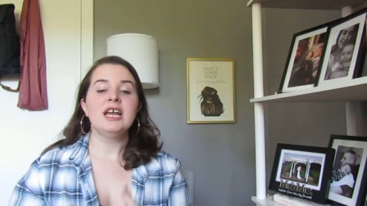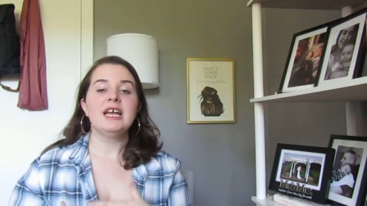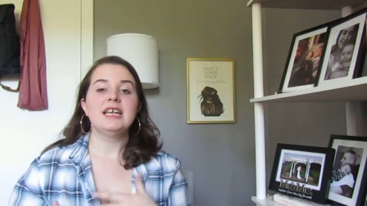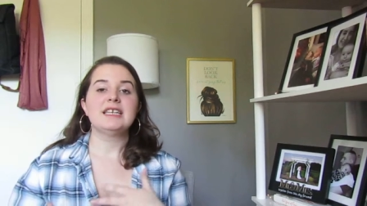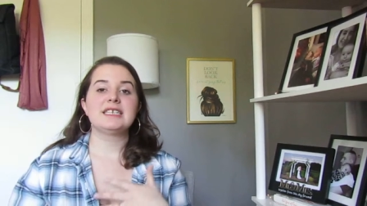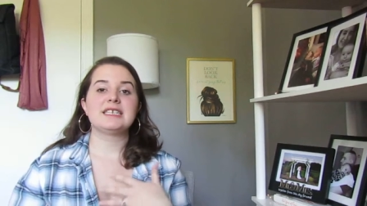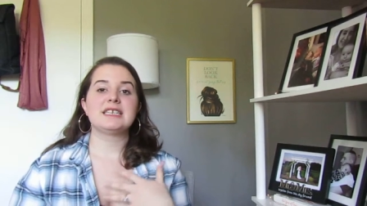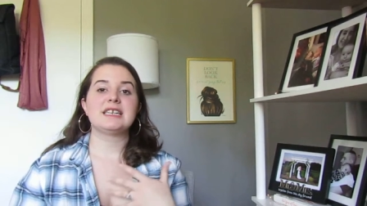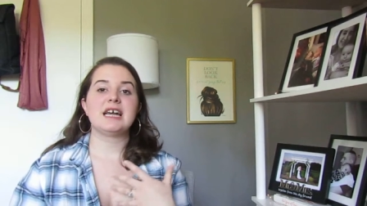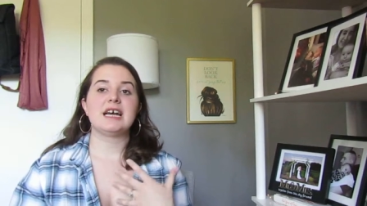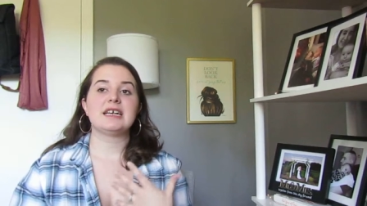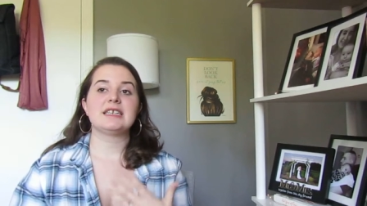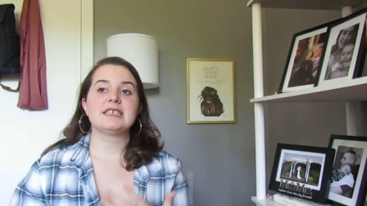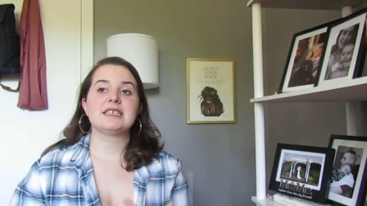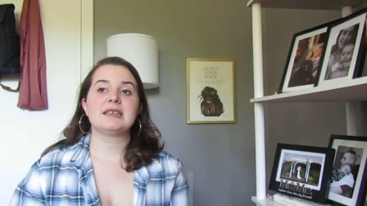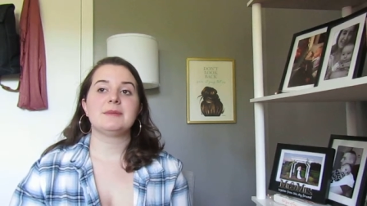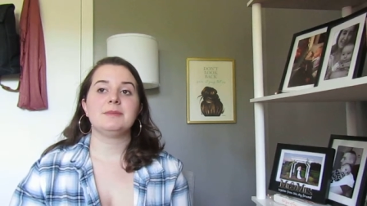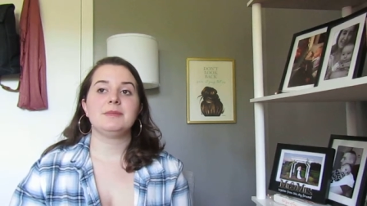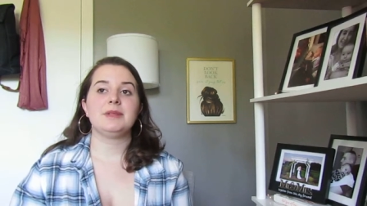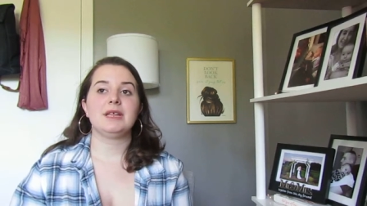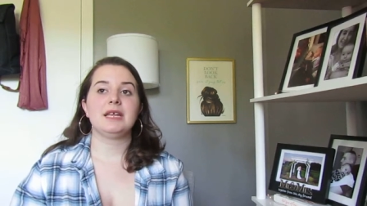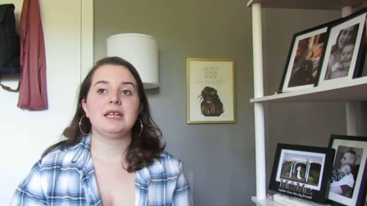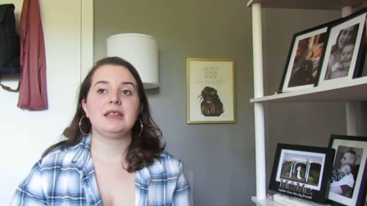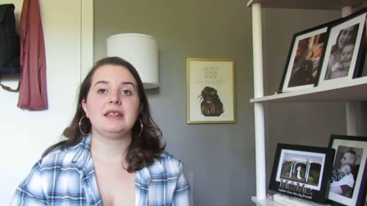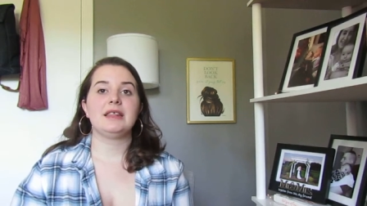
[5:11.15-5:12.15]
It's not
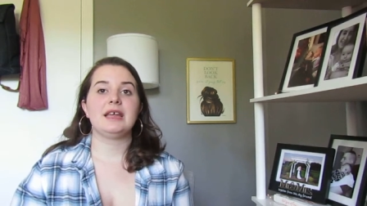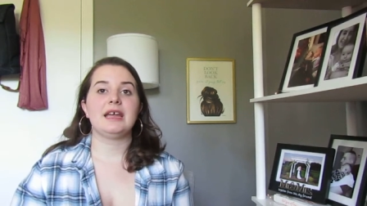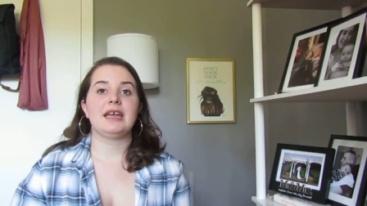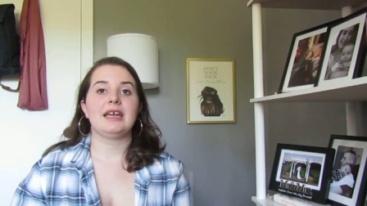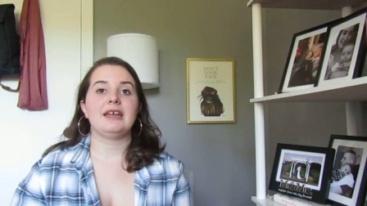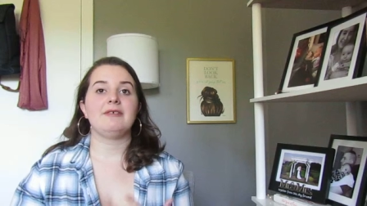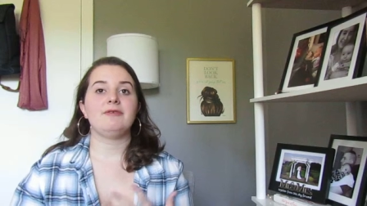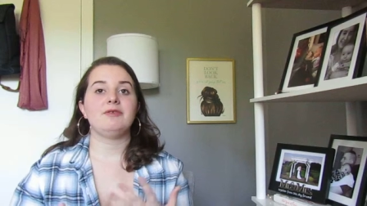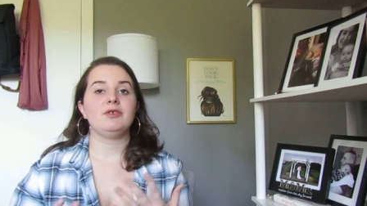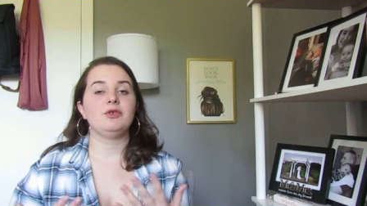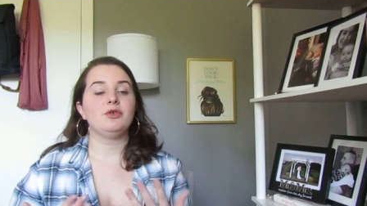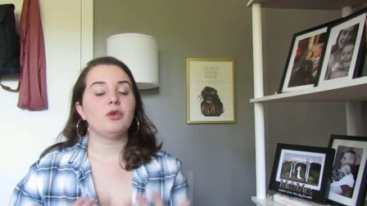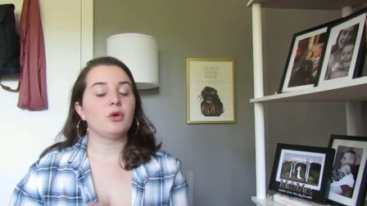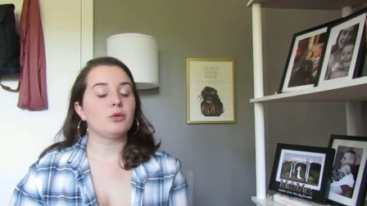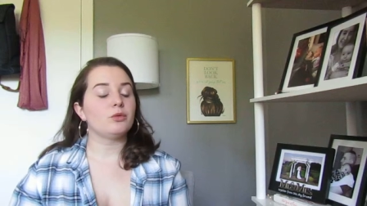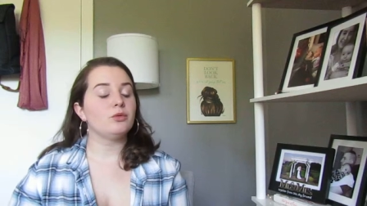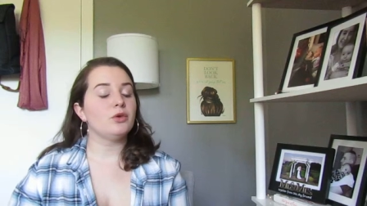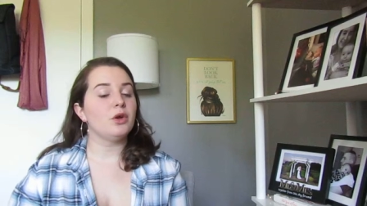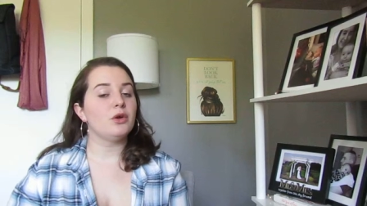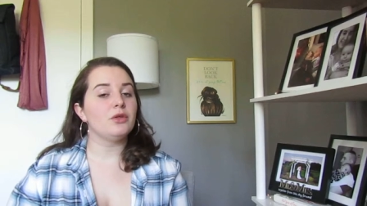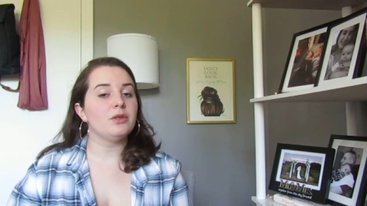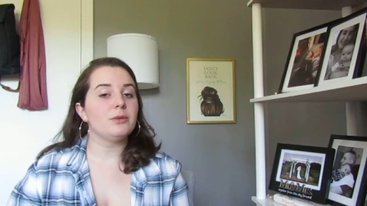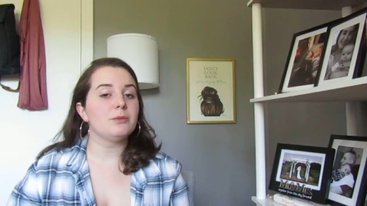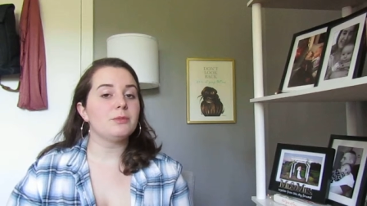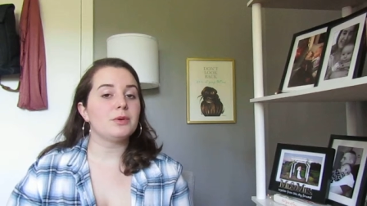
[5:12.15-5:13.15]
something that if you don't
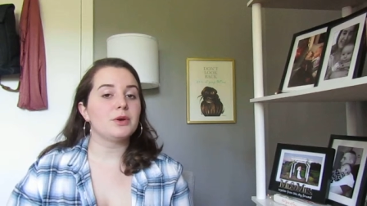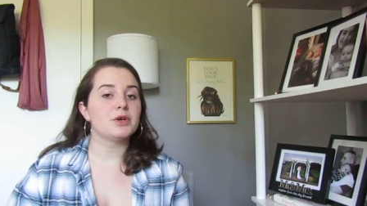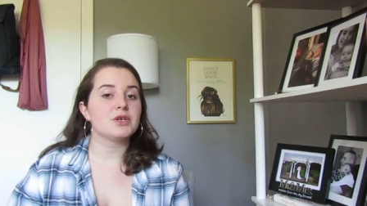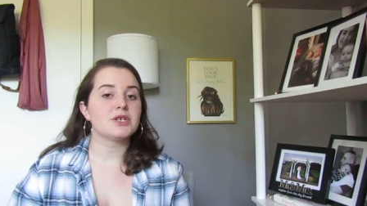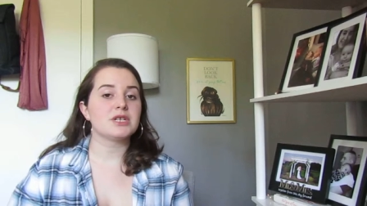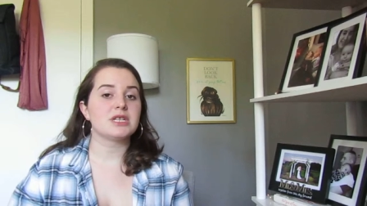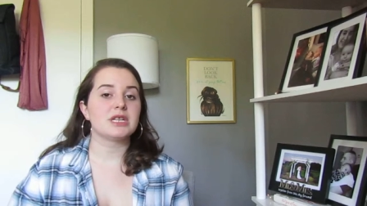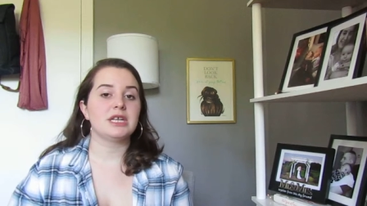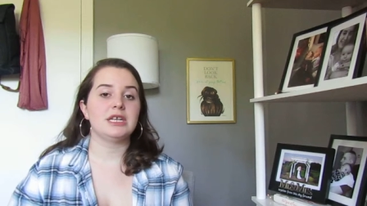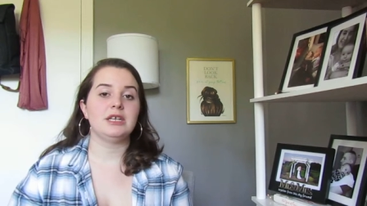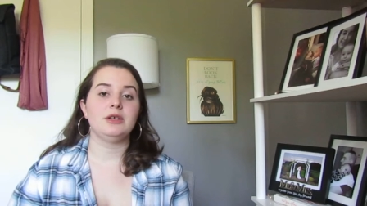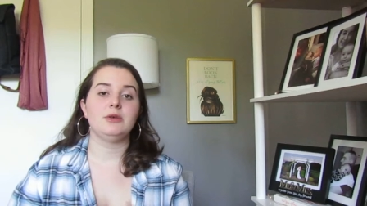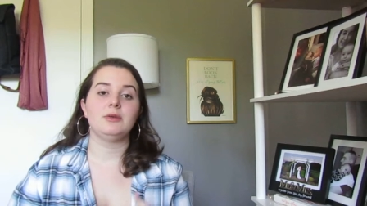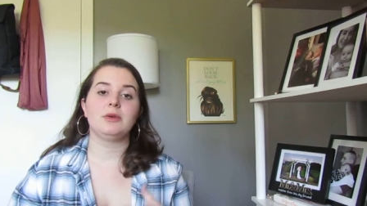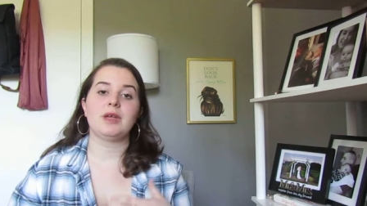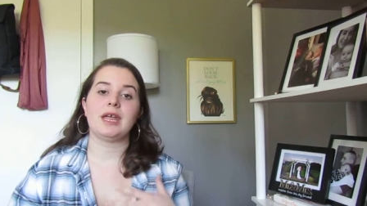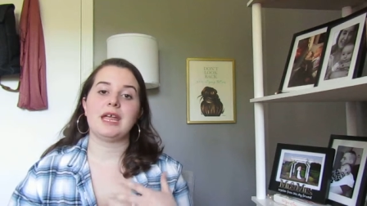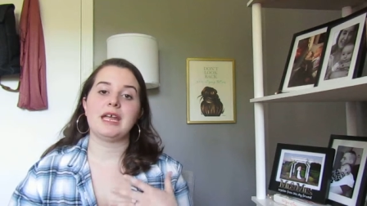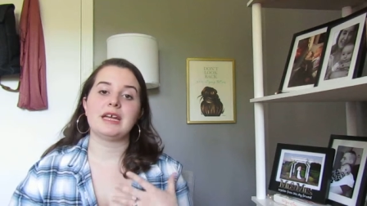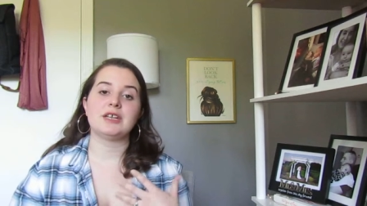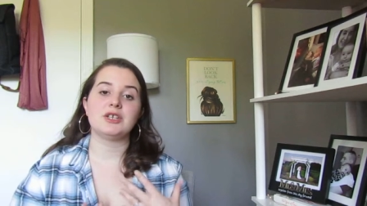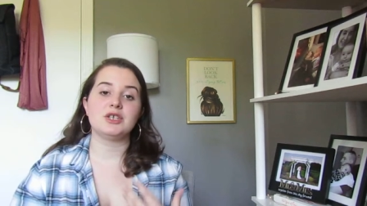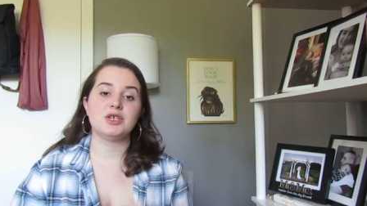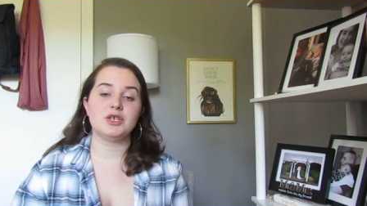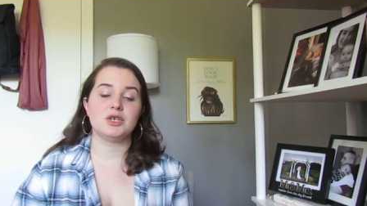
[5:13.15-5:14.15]
know them personally, you
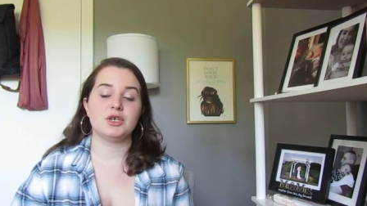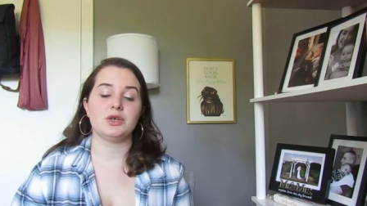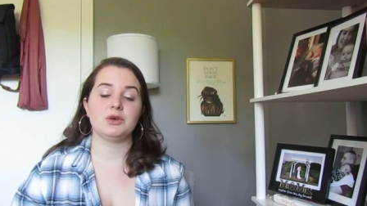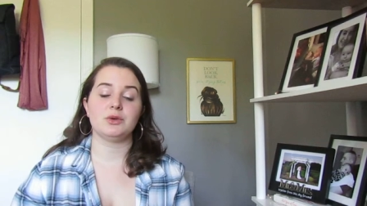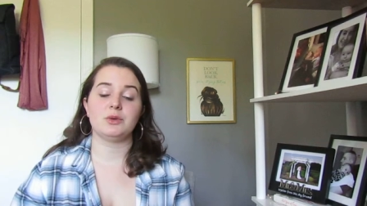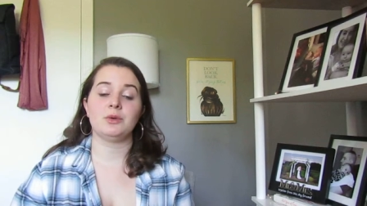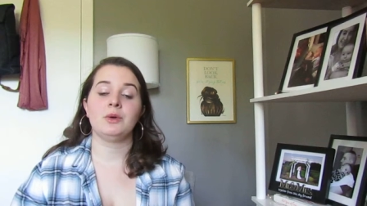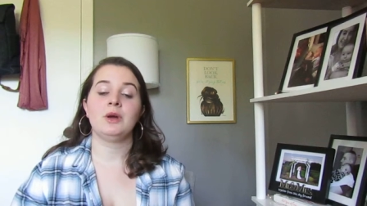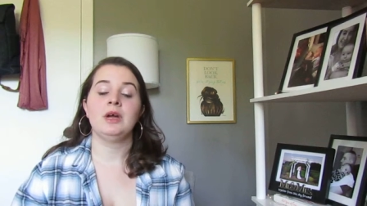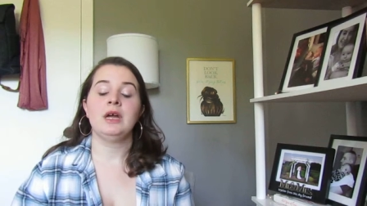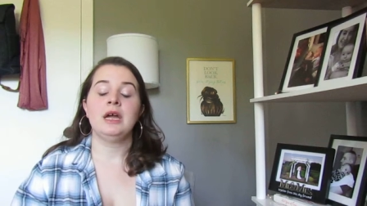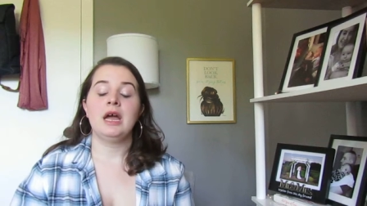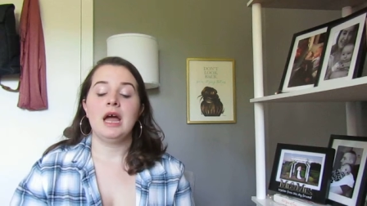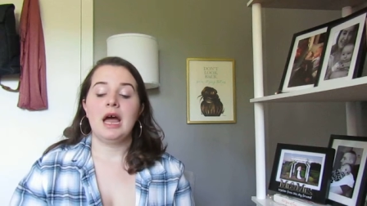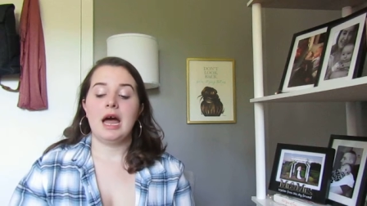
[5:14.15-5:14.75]
can't do.